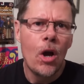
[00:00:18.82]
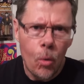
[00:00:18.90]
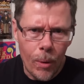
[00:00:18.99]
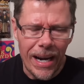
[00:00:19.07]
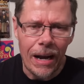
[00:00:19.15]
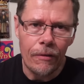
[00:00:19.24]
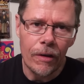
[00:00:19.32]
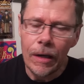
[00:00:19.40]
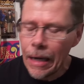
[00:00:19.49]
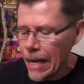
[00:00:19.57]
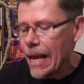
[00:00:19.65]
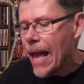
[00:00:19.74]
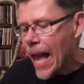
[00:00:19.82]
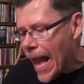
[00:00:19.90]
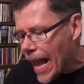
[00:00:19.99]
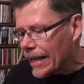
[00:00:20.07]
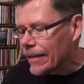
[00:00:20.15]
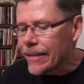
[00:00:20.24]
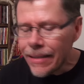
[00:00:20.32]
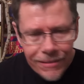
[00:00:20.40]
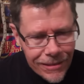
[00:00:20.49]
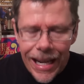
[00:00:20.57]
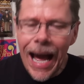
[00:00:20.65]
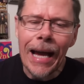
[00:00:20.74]
whatever, and
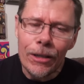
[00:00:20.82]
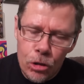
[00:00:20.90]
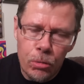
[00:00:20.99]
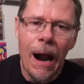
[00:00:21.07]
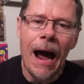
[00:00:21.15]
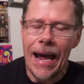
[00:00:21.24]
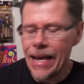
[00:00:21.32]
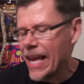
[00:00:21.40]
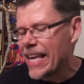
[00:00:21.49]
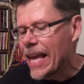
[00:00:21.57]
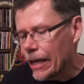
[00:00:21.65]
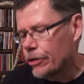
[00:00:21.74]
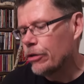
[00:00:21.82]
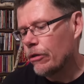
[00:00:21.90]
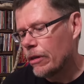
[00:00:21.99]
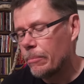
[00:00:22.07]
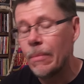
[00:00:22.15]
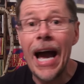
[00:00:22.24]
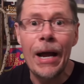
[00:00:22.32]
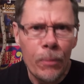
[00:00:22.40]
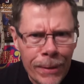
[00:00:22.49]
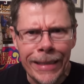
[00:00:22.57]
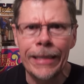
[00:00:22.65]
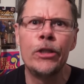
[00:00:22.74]
I try and get to them. I
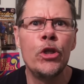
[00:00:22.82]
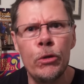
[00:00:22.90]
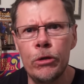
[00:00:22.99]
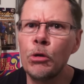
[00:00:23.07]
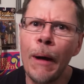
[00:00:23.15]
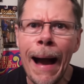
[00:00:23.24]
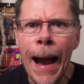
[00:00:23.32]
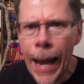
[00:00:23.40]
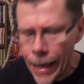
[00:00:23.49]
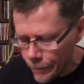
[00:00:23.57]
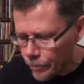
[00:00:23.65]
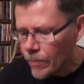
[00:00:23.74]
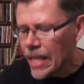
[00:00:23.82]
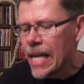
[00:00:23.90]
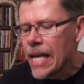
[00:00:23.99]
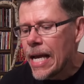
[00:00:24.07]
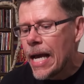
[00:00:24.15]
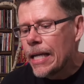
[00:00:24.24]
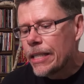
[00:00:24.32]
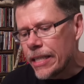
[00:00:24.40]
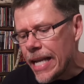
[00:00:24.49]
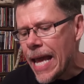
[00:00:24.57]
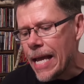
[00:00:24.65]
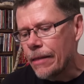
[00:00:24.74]
really do try.
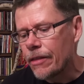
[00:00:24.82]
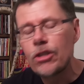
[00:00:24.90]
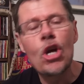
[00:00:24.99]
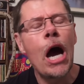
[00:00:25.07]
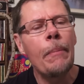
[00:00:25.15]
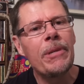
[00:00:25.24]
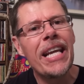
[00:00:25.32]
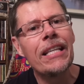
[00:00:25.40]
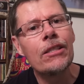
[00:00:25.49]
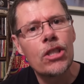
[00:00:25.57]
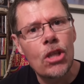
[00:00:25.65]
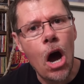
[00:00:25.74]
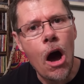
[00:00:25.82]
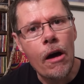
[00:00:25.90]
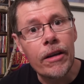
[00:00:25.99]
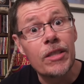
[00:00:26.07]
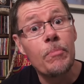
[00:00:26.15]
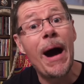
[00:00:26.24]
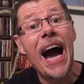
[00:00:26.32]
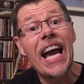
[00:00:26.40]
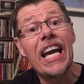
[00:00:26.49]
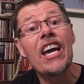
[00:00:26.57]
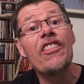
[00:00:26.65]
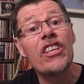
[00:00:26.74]
Today, the top 10 songs
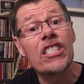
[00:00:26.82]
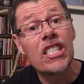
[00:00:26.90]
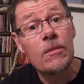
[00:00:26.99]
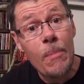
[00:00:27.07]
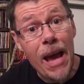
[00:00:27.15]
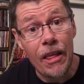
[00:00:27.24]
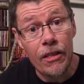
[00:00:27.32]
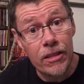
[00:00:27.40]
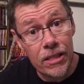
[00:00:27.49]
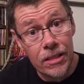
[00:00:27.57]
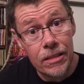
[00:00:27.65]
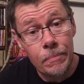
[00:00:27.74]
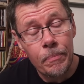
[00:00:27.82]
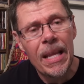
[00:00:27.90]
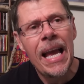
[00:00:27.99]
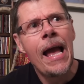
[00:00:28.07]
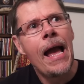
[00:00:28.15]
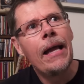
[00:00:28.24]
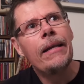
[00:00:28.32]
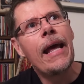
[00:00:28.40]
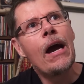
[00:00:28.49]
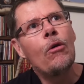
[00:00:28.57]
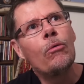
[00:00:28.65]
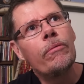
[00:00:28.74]
by The Smiths.
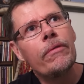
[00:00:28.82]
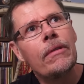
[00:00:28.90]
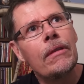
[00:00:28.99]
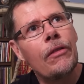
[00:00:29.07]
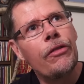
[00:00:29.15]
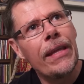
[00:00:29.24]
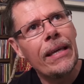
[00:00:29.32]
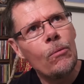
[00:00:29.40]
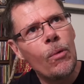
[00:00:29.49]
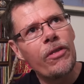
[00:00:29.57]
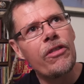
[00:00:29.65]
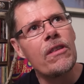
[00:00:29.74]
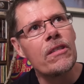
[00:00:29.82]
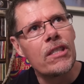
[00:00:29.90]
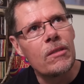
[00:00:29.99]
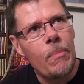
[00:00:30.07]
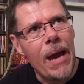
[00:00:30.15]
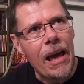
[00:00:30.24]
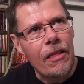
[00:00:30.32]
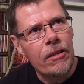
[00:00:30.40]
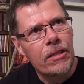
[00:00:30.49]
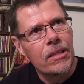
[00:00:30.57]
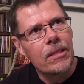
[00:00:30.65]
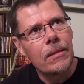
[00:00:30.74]
Now, the thing with The
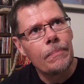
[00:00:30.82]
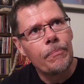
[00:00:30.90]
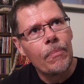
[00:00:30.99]
Smiths